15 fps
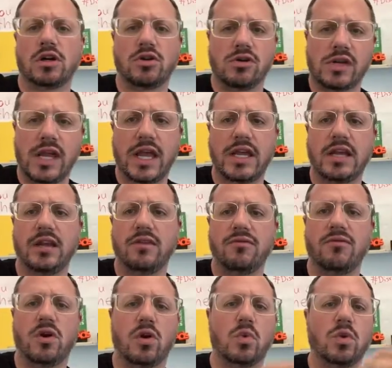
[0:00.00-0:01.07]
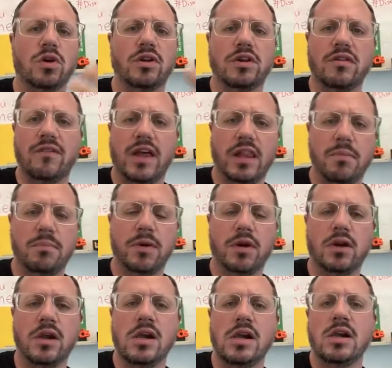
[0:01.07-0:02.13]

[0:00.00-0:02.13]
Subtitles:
creative, or we're a developer.